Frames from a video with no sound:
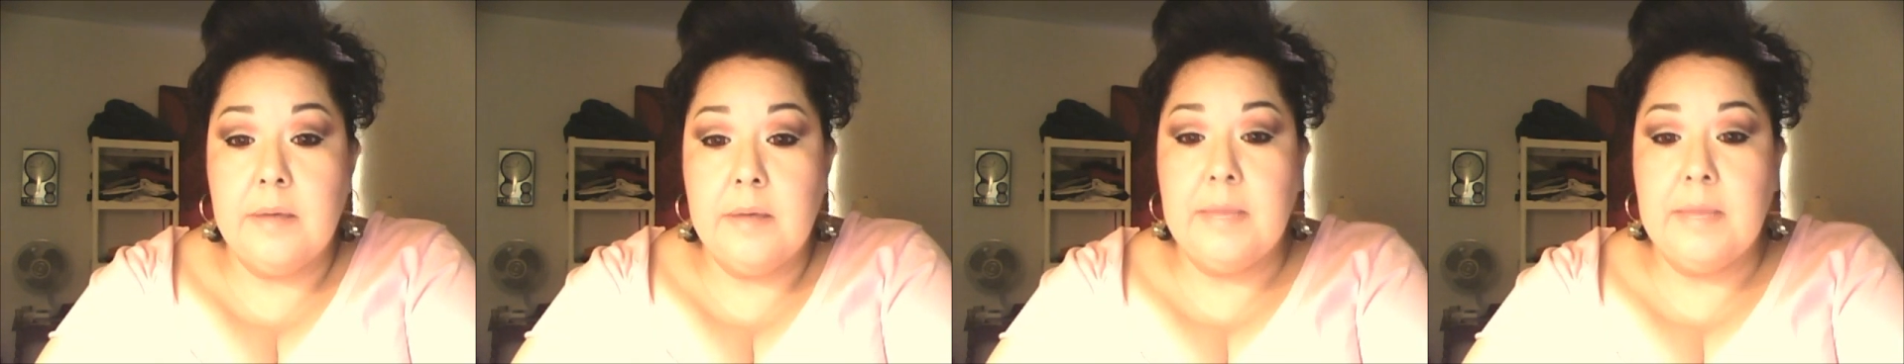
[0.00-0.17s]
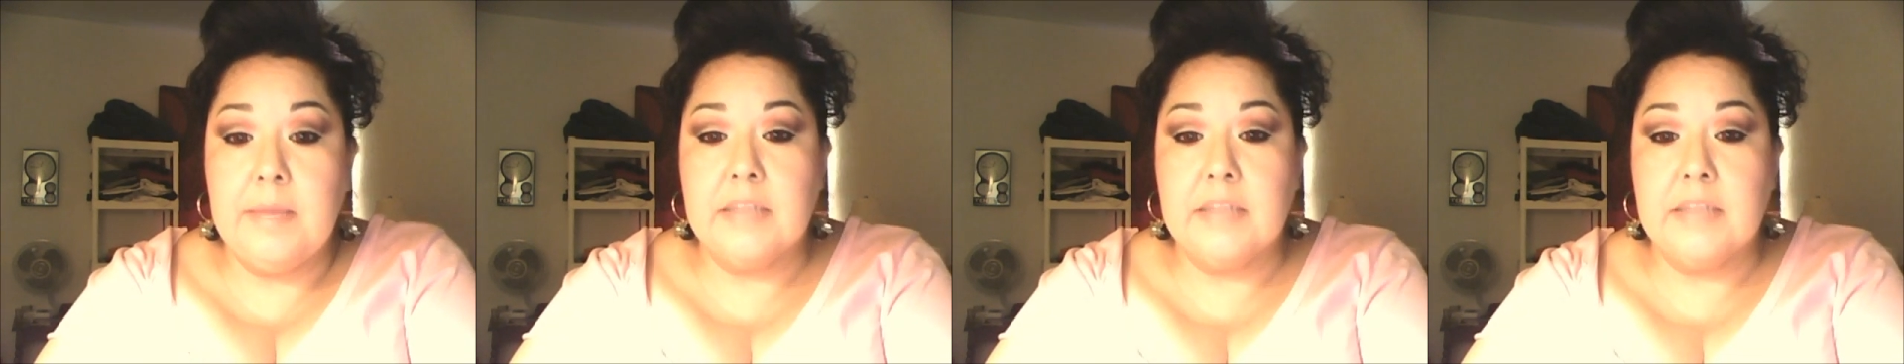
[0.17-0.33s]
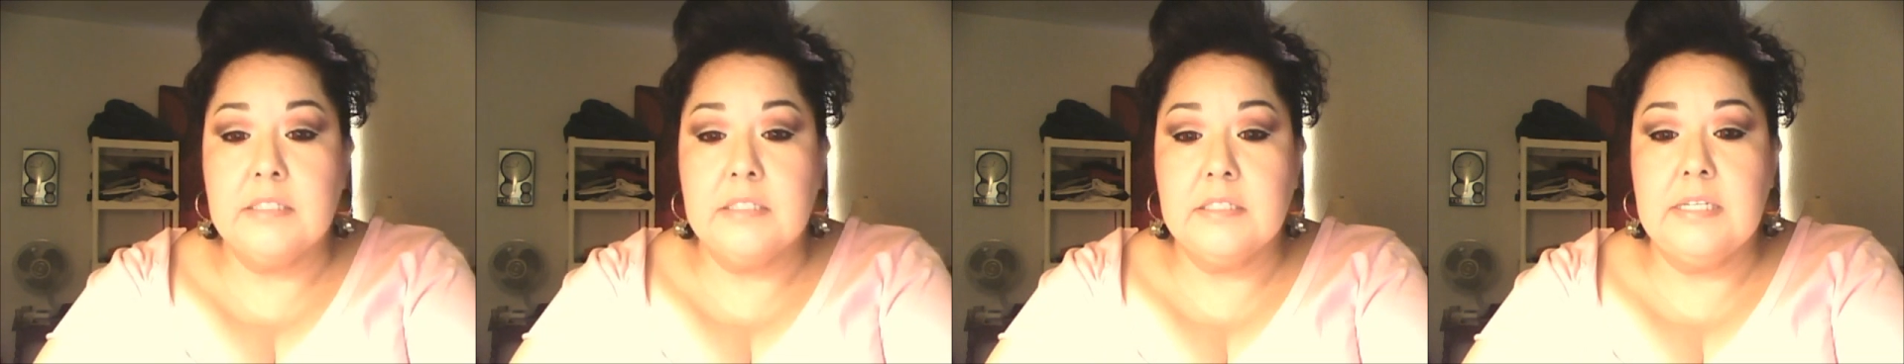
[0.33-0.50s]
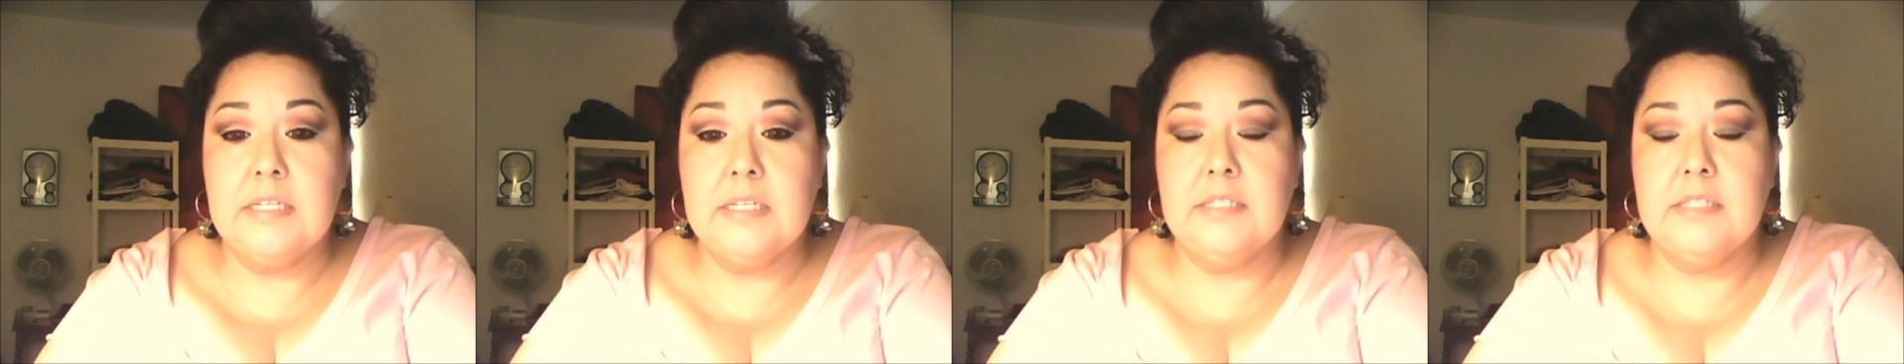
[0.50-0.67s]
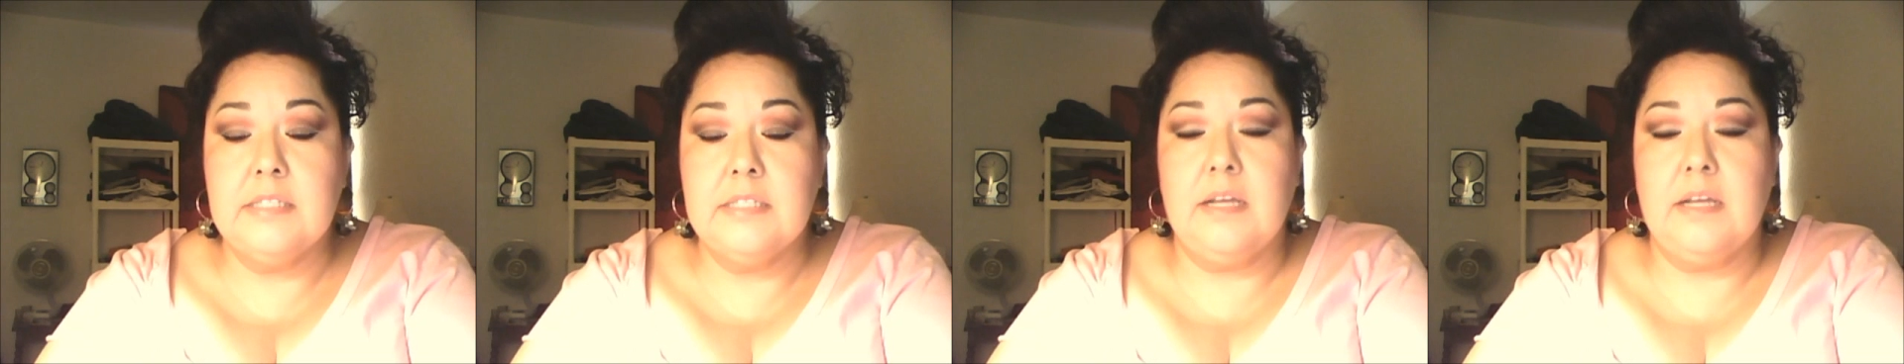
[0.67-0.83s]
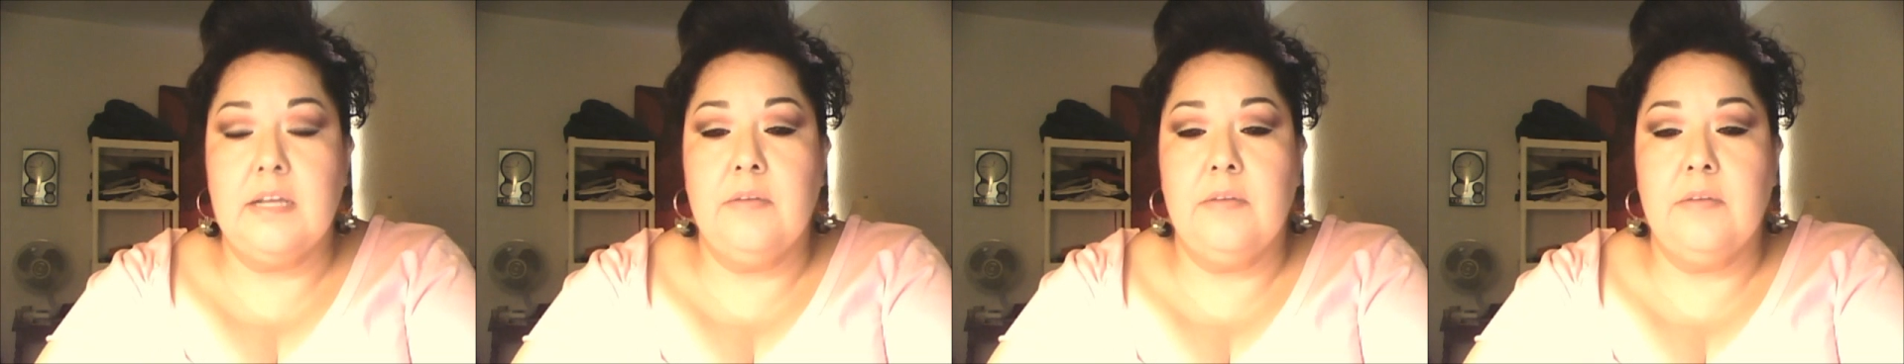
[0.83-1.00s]
Actually, it's
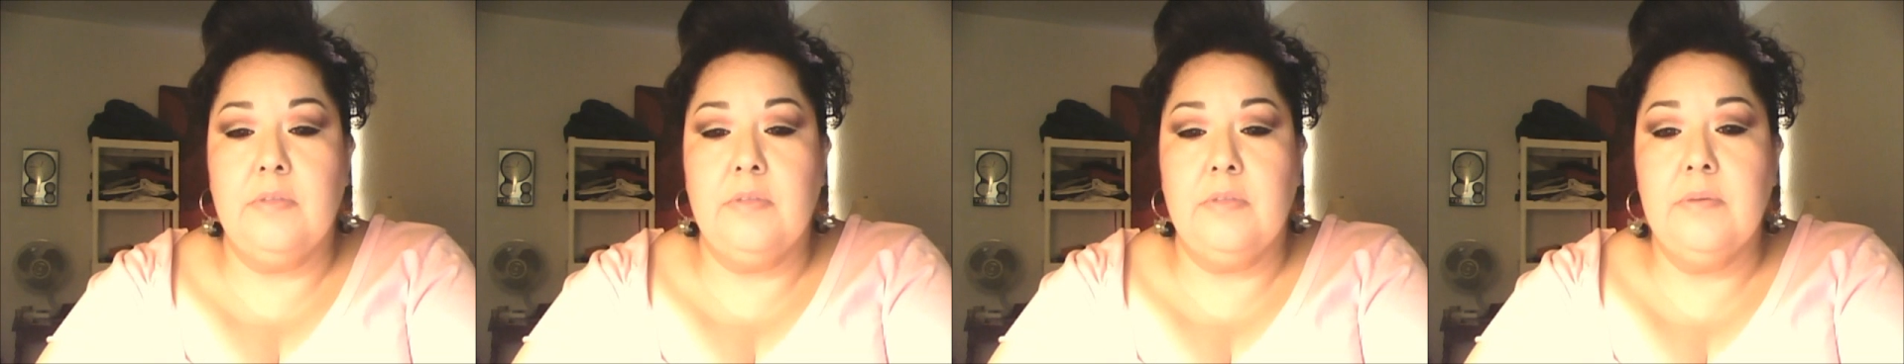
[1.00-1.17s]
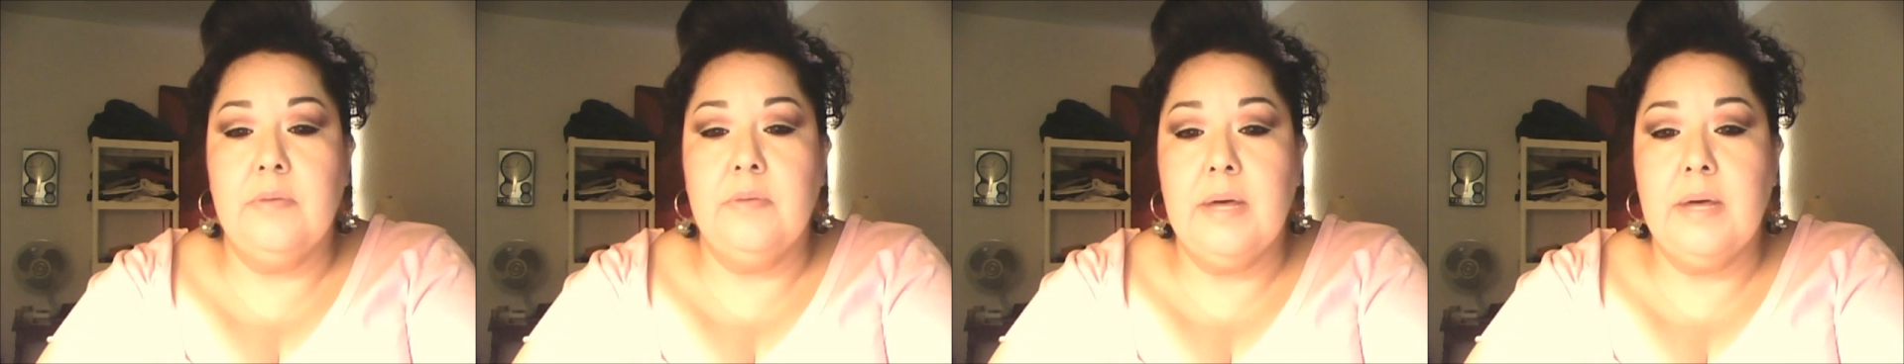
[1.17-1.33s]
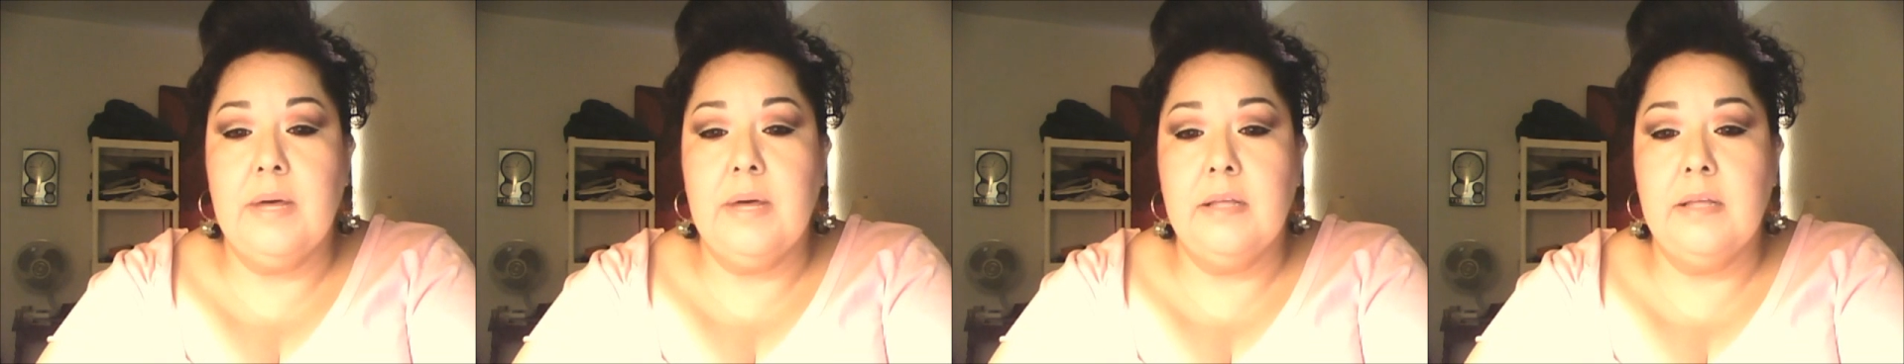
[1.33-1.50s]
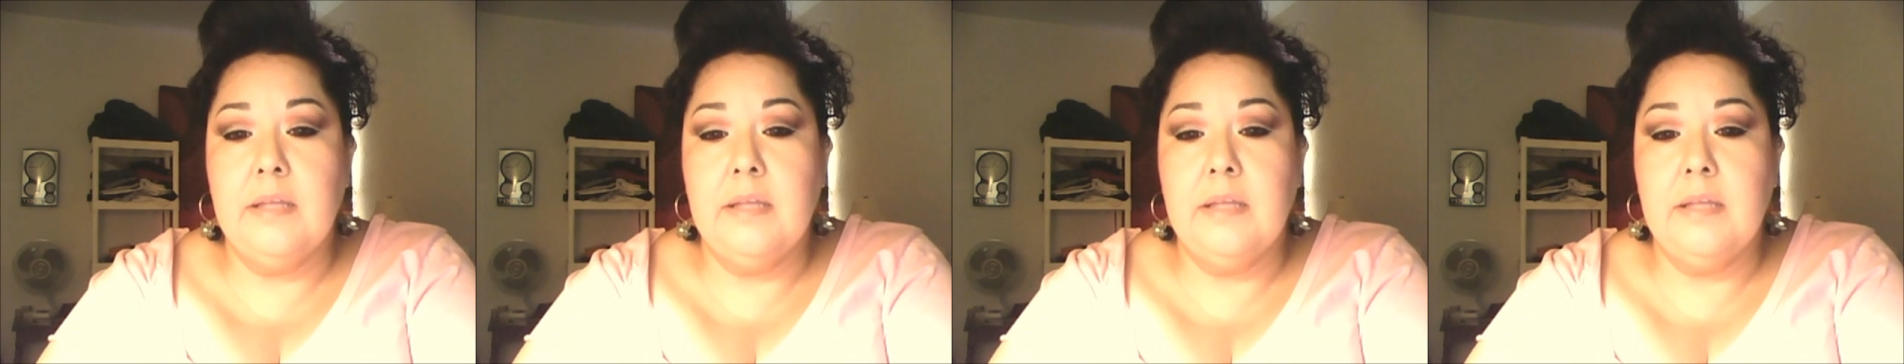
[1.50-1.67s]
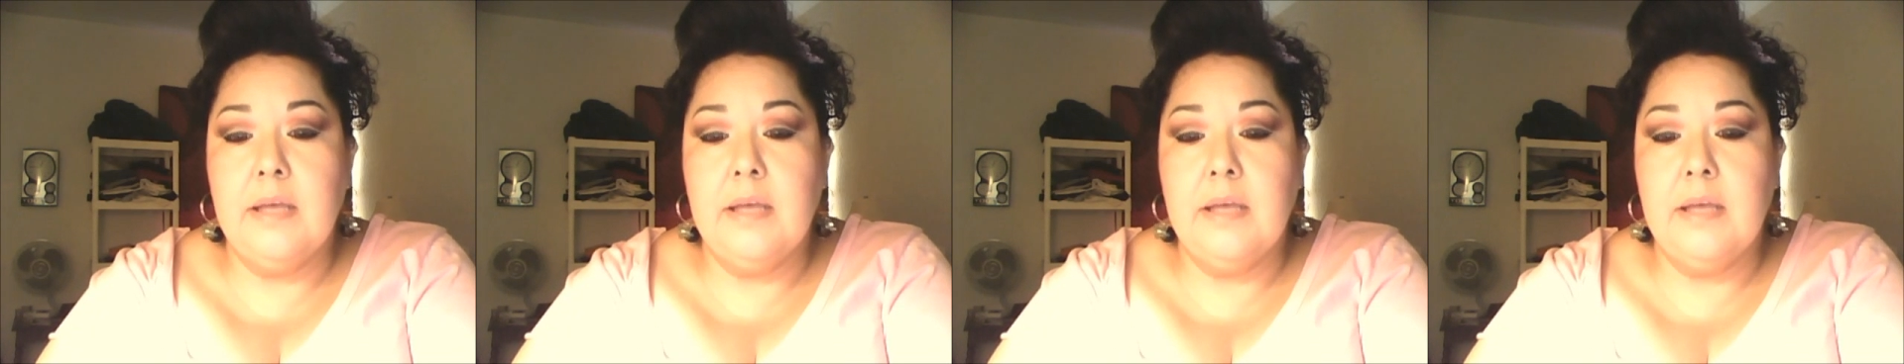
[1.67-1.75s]
gone really well.